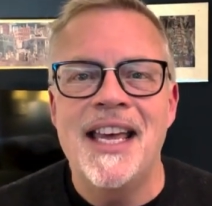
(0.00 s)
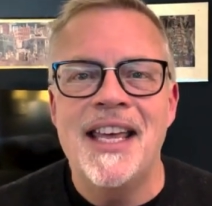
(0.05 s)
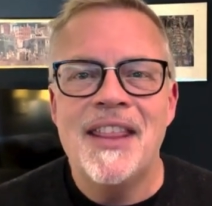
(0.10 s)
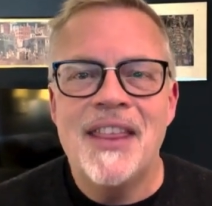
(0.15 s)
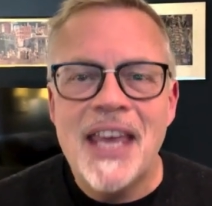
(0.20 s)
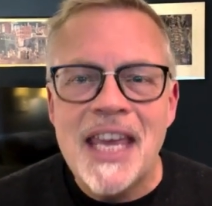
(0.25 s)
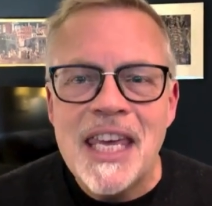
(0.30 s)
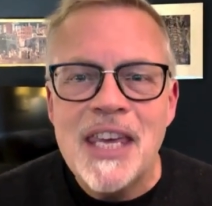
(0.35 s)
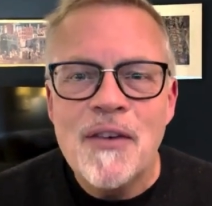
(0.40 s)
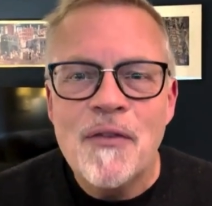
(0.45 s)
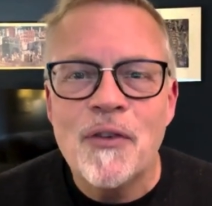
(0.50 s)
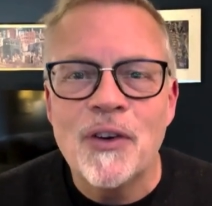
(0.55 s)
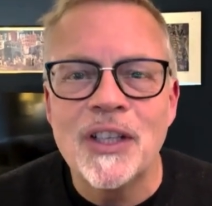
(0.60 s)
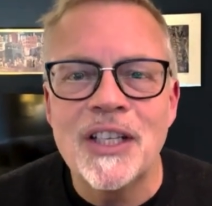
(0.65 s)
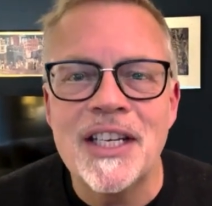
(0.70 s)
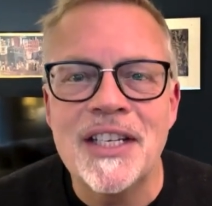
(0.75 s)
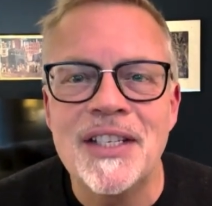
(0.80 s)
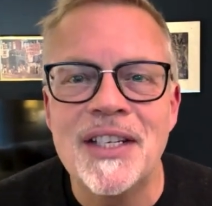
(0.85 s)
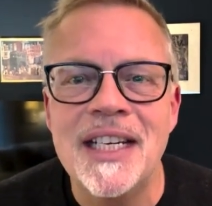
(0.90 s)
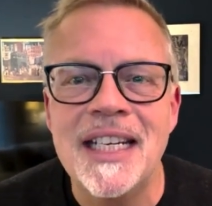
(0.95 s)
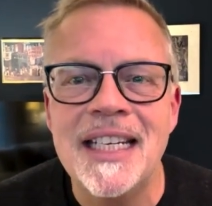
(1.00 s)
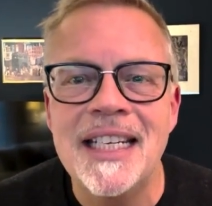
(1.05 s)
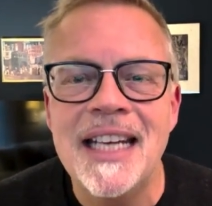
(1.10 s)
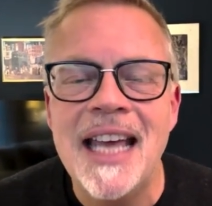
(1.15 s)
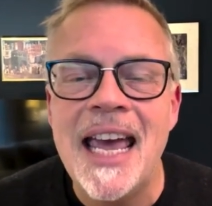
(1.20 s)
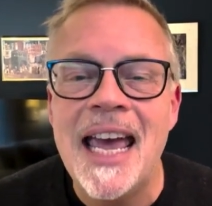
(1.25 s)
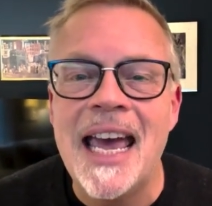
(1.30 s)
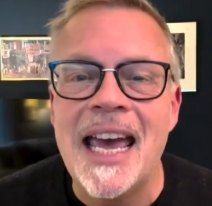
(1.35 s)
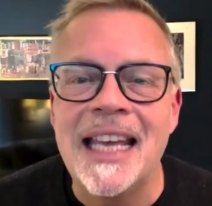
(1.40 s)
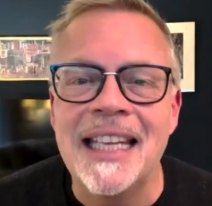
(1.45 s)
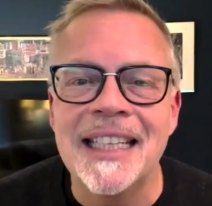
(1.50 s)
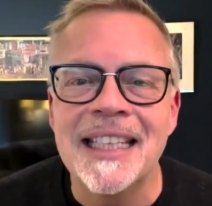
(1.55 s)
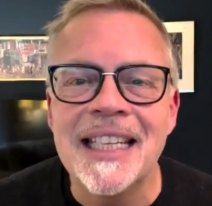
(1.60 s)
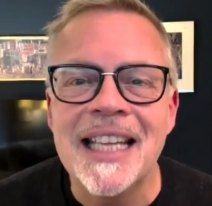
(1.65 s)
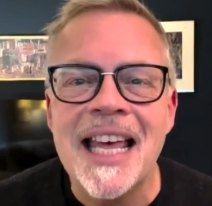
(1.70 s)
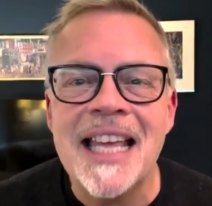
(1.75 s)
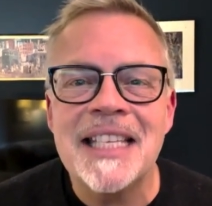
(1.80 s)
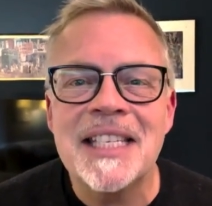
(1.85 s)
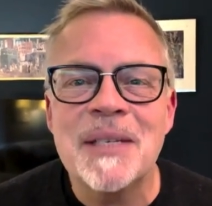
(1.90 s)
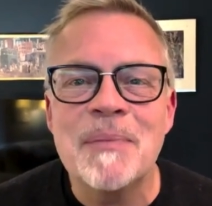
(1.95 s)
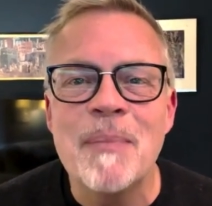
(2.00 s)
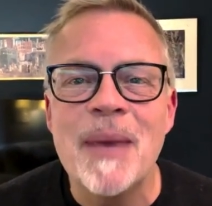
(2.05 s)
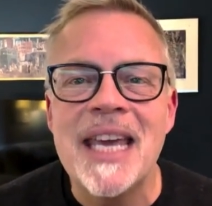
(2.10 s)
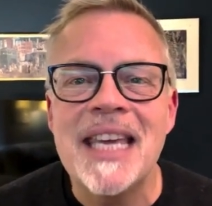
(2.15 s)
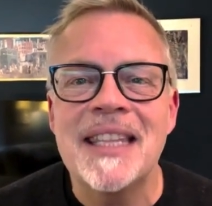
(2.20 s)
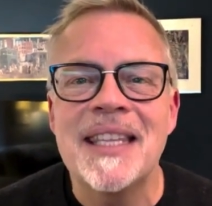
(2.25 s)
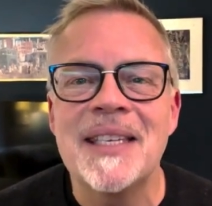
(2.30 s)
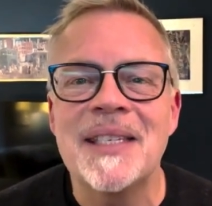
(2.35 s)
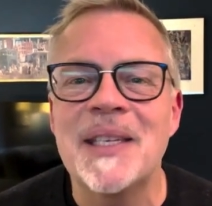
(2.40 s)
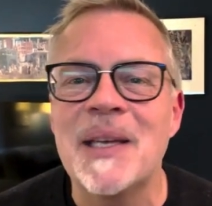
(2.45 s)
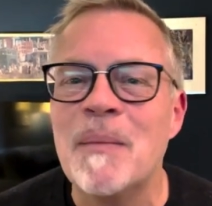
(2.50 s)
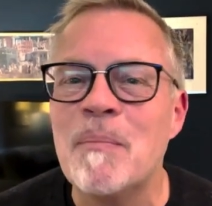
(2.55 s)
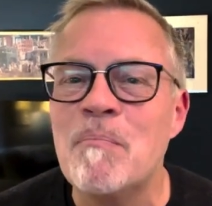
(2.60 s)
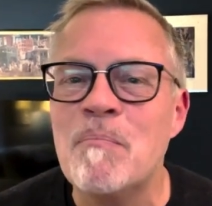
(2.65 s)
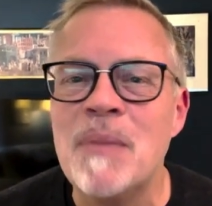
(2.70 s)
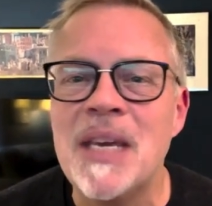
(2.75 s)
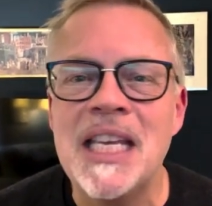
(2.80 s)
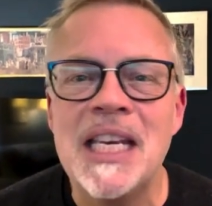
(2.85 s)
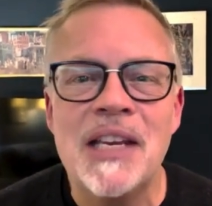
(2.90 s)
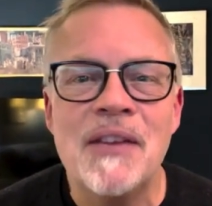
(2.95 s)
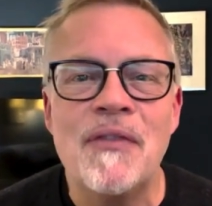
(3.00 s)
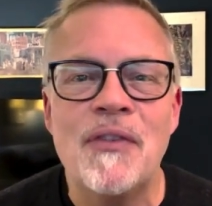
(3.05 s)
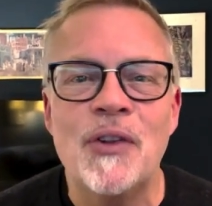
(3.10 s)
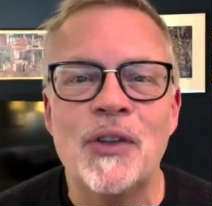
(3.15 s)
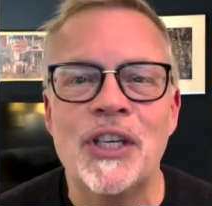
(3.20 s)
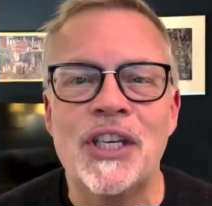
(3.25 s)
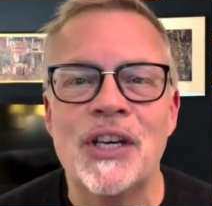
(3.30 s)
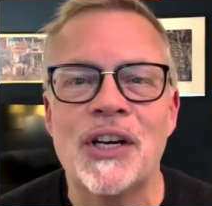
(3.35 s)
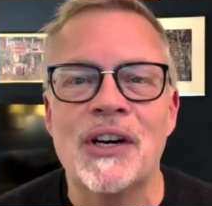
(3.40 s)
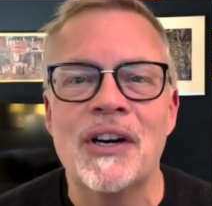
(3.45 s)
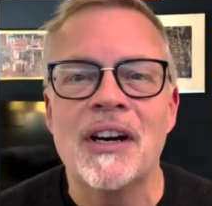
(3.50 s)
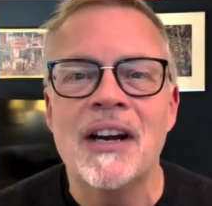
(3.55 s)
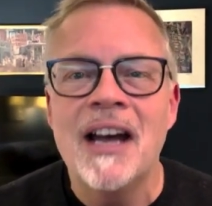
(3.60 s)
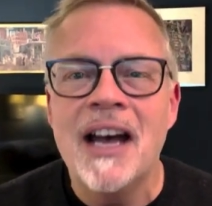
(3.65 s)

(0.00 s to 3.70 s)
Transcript: Thank you for listening, and let's make this a meaningful year